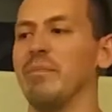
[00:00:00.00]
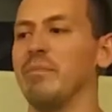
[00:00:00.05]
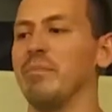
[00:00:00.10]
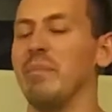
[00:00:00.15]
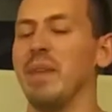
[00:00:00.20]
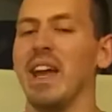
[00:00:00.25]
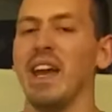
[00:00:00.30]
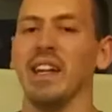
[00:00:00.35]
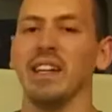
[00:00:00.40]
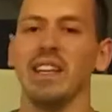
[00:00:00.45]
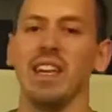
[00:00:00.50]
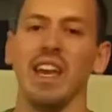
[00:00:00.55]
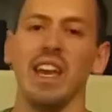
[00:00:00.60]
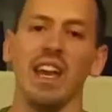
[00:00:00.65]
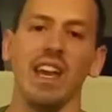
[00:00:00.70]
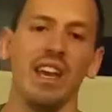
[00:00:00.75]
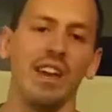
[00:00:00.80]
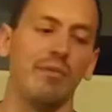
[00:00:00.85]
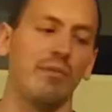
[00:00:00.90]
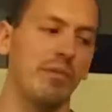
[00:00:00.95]
man
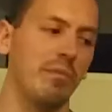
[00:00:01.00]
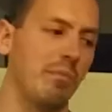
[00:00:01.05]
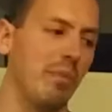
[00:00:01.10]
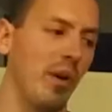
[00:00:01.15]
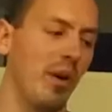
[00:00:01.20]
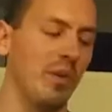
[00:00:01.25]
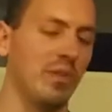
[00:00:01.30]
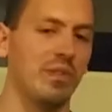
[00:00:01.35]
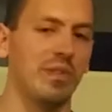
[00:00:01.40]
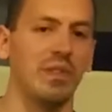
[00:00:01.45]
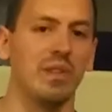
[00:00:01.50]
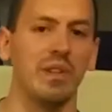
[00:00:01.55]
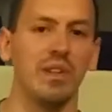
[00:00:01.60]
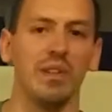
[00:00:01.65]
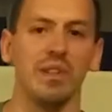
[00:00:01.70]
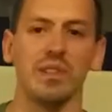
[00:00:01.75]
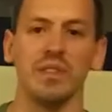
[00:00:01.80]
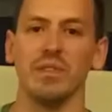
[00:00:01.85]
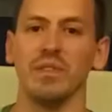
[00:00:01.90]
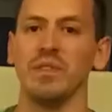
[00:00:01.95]
cave with
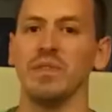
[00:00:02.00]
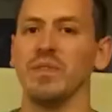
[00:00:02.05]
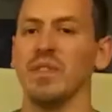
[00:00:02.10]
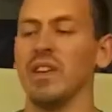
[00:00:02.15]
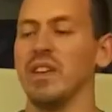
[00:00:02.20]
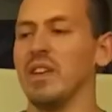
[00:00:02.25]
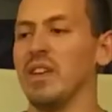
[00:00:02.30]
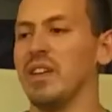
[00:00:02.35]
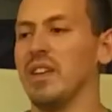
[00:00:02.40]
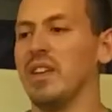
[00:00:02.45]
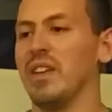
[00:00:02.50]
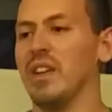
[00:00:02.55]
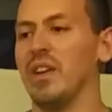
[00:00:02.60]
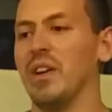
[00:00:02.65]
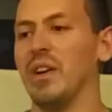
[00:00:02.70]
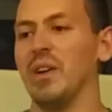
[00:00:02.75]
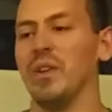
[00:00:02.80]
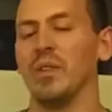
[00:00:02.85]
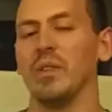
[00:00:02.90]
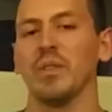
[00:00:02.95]
posters and, you
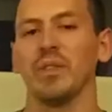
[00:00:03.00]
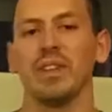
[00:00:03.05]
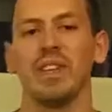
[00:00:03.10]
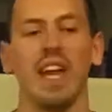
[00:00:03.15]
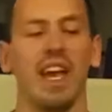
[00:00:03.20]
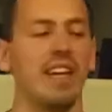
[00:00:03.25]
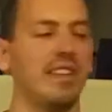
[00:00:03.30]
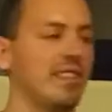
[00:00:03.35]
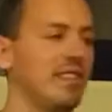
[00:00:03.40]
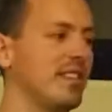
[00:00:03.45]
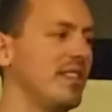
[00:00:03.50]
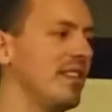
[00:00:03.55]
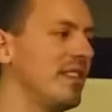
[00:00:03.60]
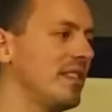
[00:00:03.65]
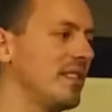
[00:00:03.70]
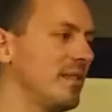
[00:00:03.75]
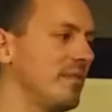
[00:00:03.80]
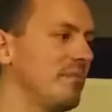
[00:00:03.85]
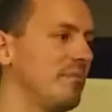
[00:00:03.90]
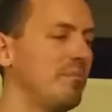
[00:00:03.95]
know,
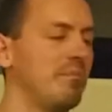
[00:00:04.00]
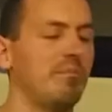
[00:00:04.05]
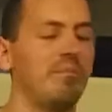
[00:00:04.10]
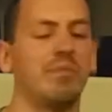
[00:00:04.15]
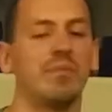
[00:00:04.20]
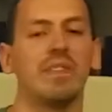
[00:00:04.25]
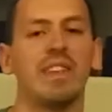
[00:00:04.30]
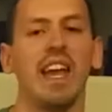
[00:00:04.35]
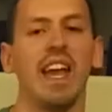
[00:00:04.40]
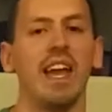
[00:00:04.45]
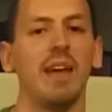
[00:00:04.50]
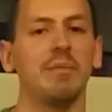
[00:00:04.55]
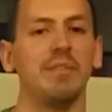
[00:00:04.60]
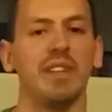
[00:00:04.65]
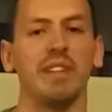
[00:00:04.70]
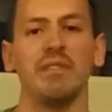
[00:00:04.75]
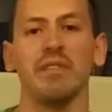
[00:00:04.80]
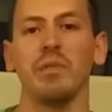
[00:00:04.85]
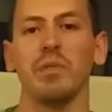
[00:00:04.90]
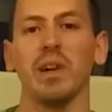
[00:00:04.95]
cases and games
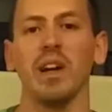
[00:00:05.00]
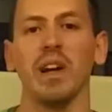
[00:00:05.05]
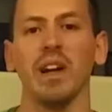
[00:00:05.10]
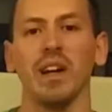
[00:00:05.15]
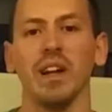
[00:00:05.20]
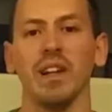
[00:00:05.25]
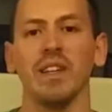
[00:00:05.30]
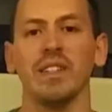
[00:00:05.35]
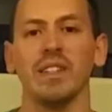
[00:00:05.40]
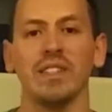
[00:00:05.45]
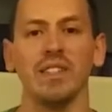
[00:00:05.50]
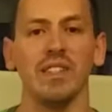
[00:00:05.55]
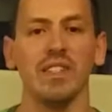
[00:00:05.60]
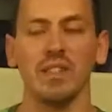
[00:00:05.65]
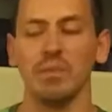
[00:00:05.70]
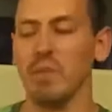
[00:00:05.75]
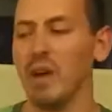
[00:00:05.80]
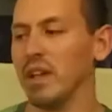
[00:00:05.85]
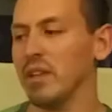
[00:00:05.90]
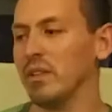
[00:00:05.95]
everywhere. It's
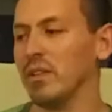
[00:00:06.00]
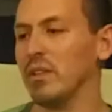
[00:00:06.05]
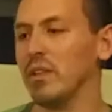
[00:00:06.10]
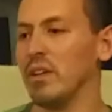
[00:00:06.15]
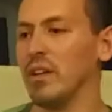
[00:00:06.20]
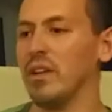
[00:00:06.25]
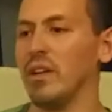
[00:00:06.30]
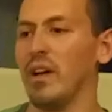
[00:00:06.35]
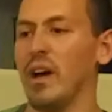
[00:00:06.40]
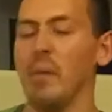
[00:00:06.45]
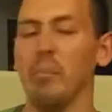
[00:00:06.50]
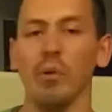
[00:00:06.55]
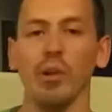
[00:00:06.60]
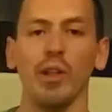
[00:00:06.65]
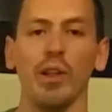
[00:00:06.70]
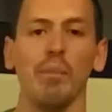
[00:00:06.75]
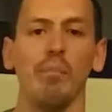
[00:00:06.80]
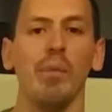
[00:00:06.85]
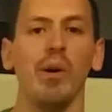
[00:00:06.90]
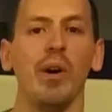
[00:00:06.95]
just my little
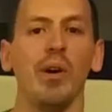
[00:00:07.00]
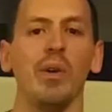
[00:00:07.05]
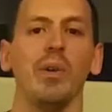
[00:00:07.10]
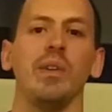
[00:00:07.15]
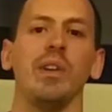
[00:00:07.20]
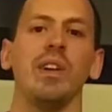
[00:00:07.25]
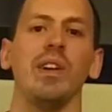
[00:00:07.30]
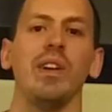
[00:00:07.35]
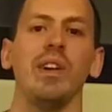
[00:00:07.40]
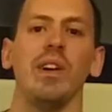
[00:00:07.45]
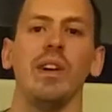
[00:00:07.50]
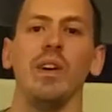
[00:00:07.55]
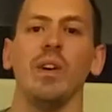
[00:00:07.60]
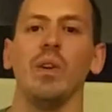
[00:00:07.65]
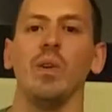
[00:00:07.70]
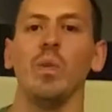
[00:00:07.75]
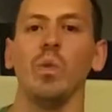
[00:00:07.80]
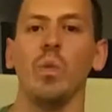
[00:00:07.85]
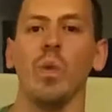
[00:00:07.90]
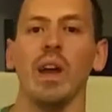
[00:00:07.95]
humble abode
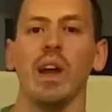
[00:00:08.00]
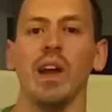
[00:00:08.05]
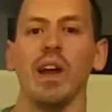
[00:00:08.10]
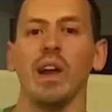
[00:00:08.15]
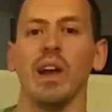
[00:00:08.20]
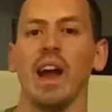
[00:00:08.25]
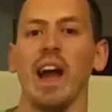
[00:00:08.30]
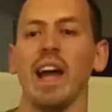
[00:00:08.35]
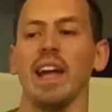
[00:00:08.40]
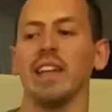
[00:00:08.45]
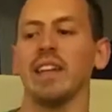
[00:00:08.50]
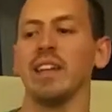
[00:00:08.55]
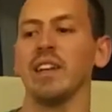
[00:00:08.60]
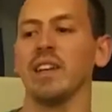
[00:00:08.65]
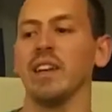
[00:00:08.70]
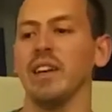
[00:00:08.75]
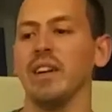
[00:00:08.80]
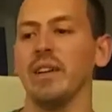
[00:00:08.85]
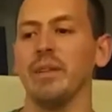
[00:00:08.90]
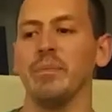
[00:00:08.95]
where I can
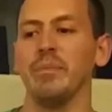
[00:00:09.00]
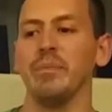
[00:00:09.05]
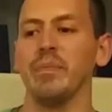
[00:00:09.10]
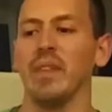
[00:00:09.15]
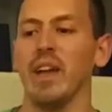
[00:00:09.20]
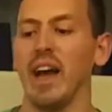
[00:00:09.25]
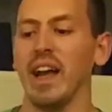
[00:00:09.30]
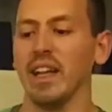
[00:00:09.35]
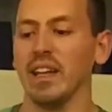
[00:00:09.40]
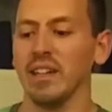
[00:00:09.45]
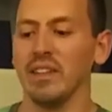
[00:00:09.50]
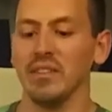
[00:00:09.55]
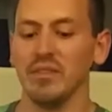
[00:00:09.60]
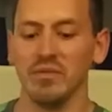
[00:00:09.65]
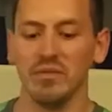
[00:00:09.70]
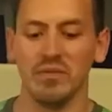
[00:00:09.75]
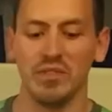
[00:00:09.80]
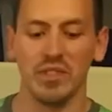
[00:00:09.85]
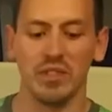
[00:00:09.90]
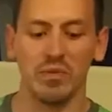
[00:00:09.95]
come, I
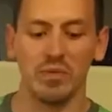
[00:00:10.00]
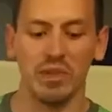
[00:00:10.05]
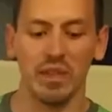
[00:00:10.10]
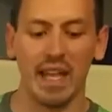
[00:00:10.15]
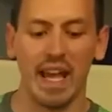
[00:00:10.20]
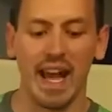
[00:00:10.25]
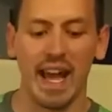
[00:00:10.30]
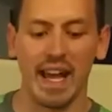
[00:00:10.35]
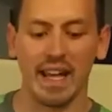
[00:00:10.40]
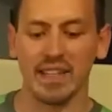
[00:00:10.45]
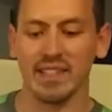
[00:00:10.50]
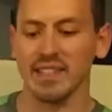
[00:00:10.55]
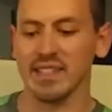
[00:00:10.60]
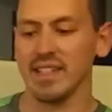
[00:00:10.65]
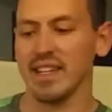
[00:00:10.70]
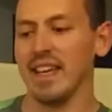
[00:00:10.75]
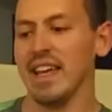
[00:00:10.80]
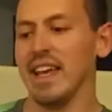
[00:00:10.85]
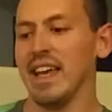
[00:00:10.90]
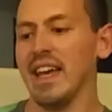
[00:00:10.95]
can just
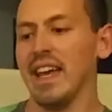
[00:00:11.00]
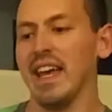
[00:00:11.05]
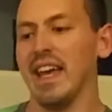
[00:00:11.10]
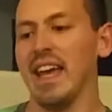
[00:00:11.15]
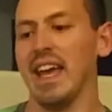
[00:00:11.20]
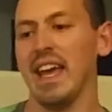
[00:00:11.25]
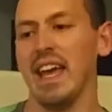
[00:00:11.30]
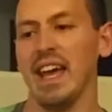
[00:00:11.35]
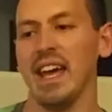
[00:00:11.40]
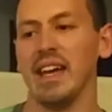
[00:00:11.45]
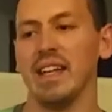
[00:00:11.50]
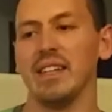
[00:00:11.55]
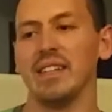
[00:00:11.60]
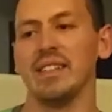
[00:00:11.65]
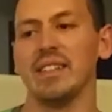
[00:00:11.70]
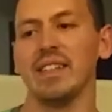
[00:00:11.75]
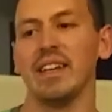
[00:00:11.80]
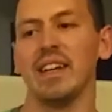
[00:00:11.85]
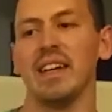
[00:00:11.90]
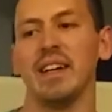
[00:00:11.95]
relax
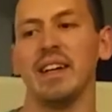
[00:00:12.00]
and,